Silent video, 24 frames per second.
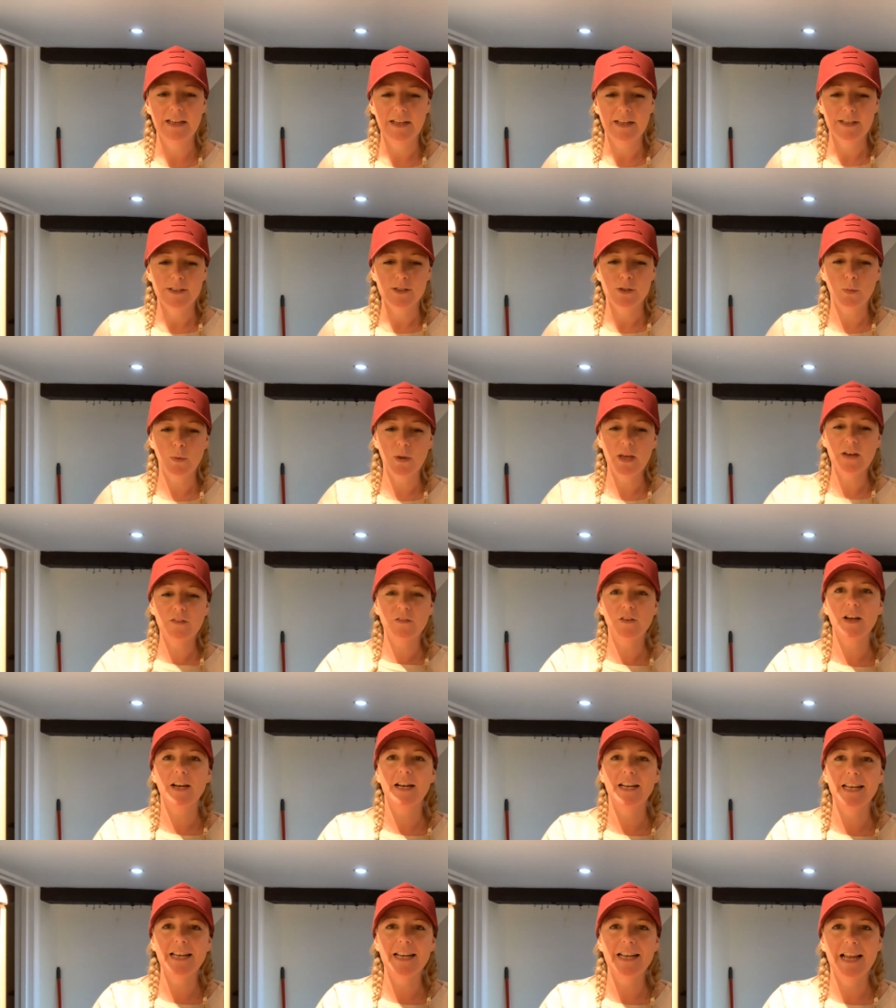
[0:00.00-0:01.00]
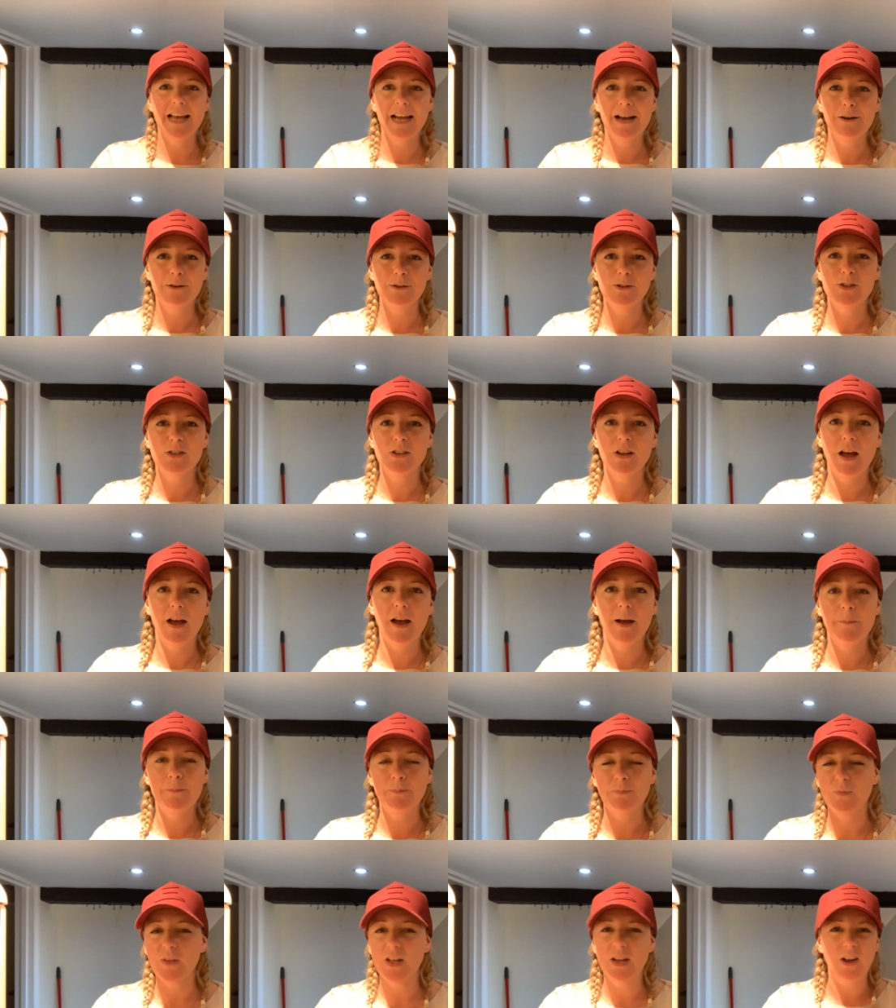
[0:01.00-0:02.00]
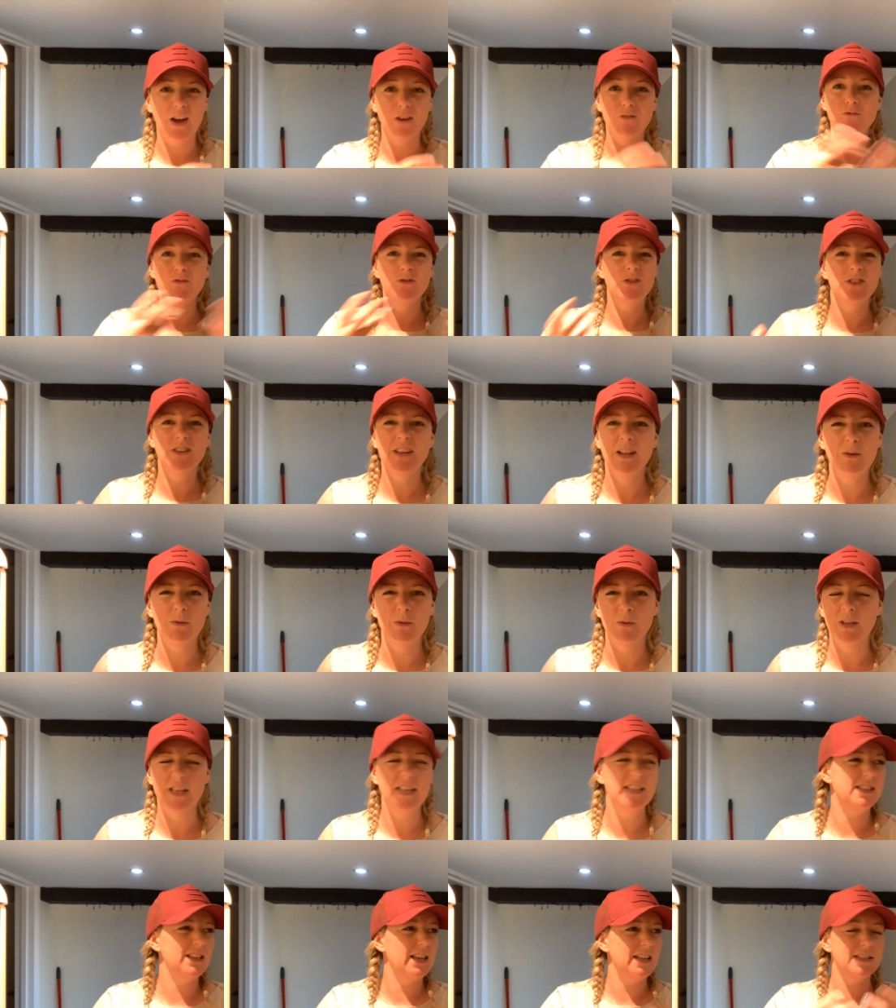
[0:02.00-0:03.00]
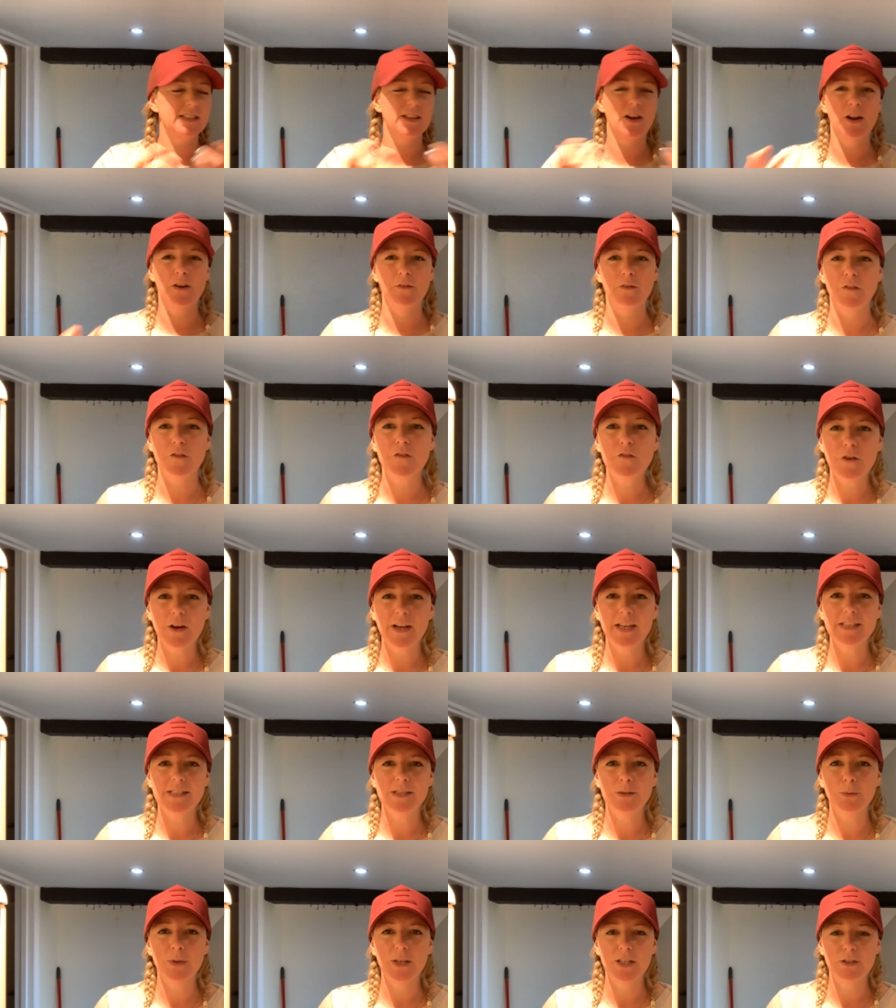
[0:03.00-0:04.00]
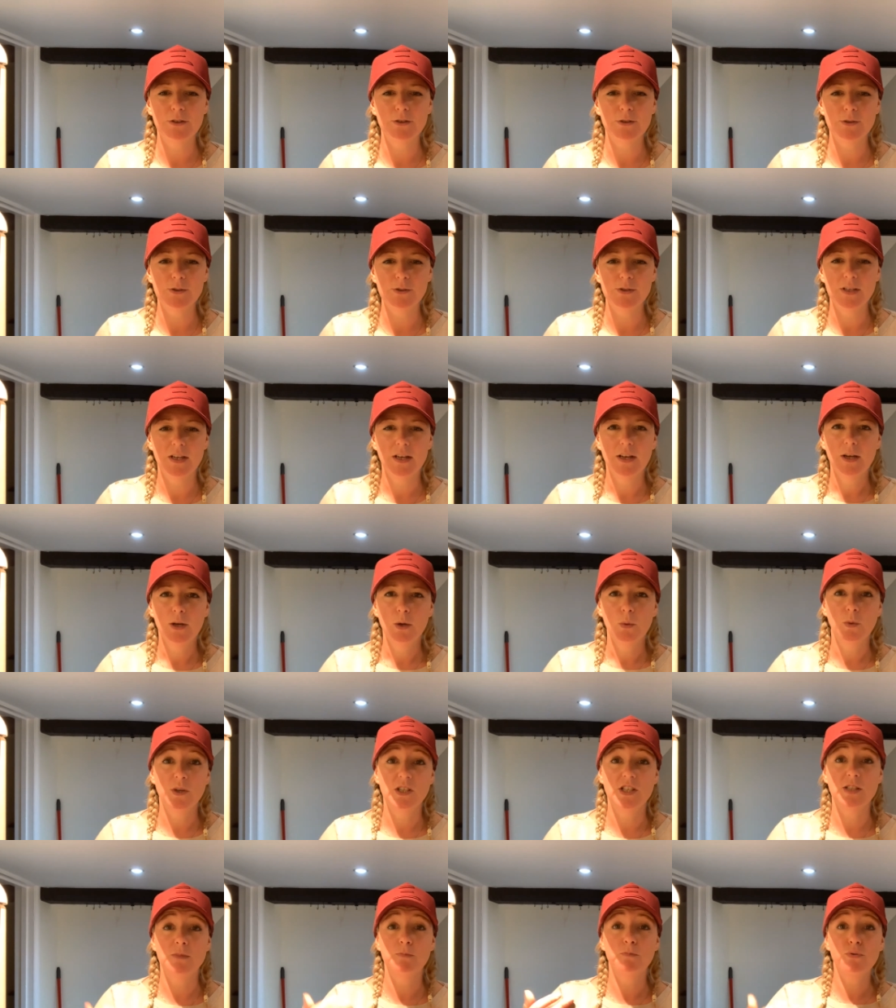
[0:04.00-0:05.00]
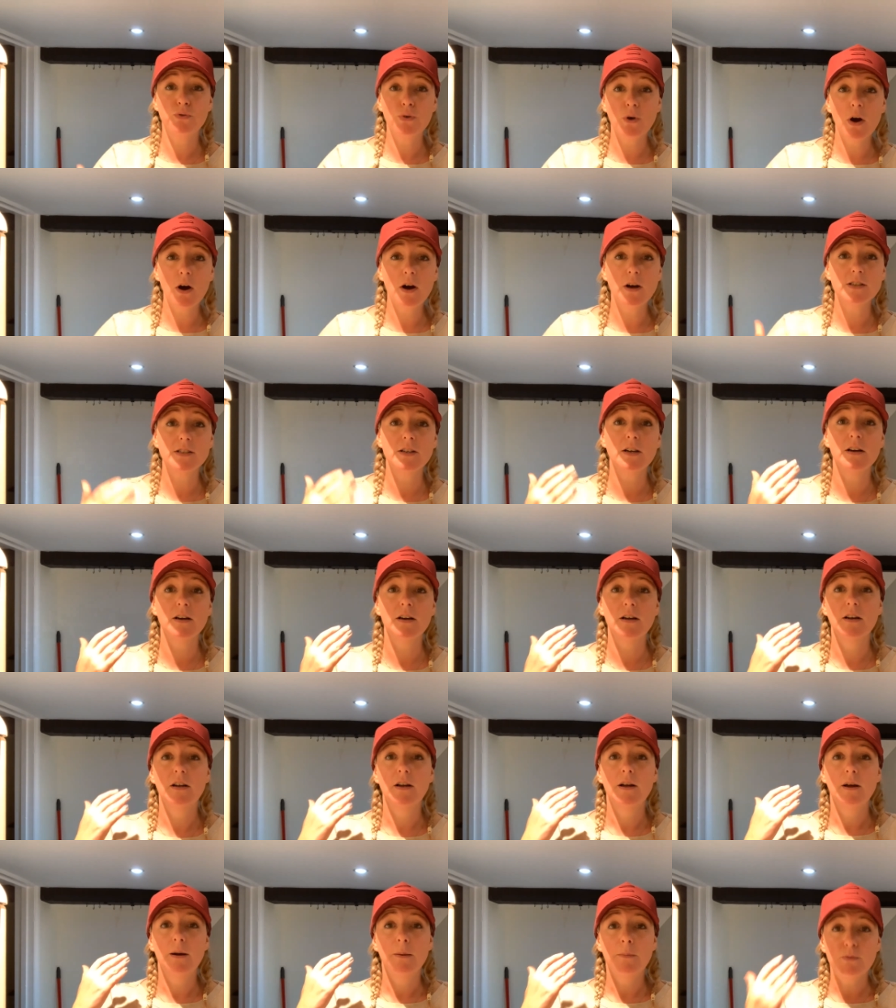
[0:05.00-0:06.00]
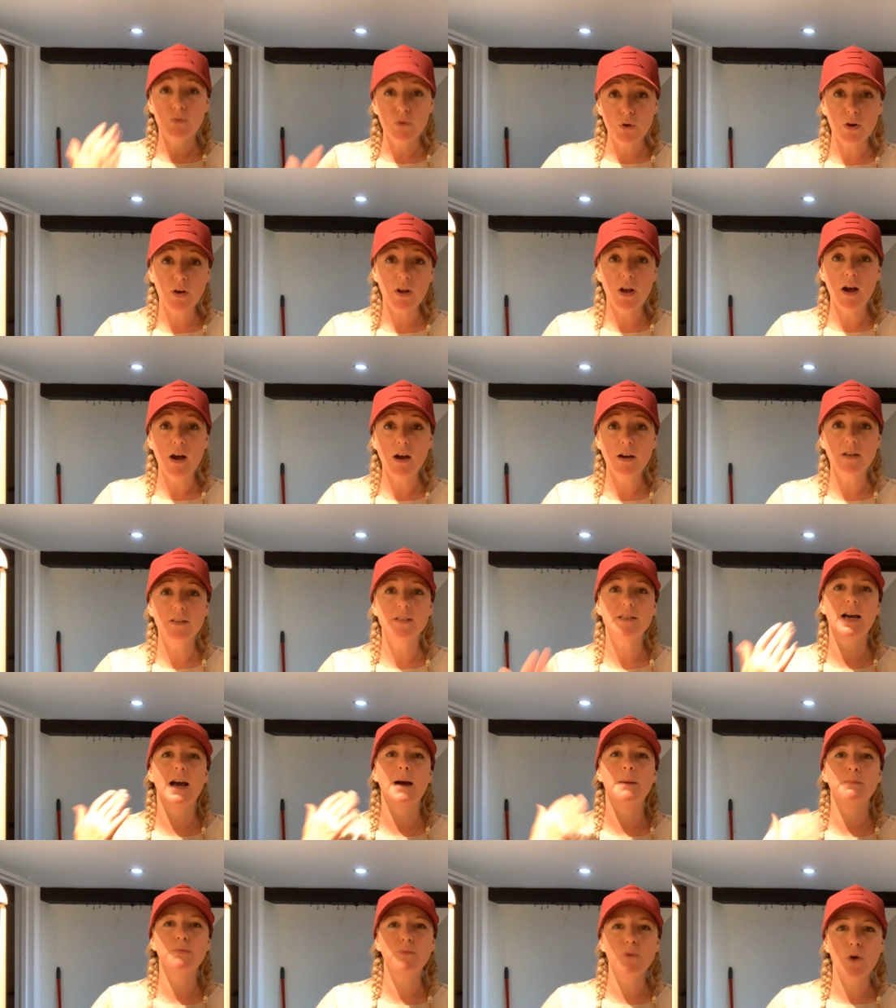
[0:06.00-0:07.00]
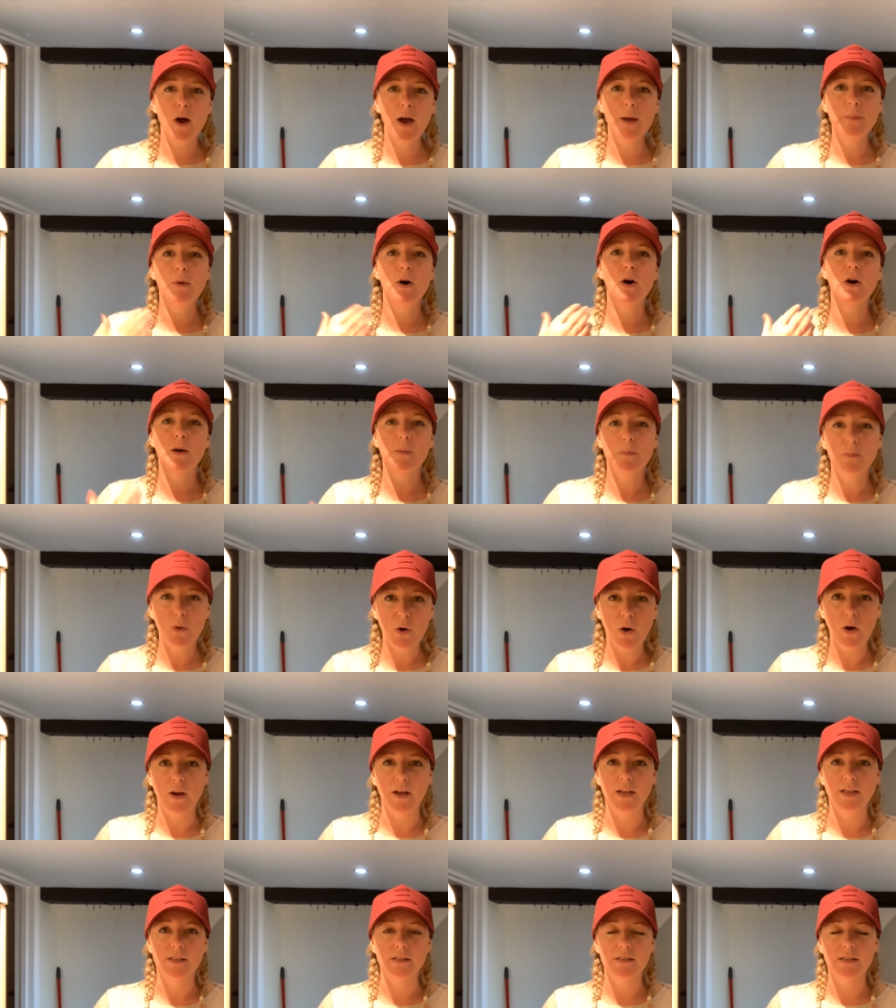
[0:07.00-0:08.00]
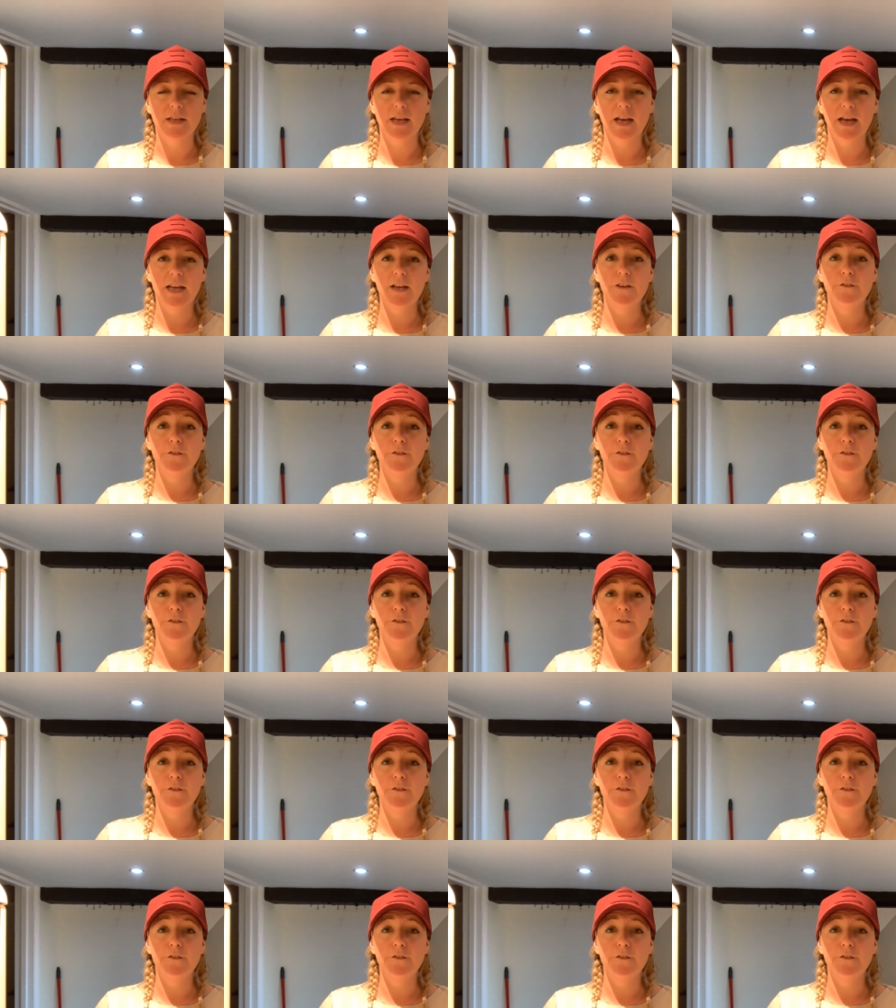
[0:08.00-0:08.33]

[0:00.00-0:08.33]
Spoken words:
So we have like an in-house, it's kind of a phrase that we use, which is Prada product at Primark price, okay?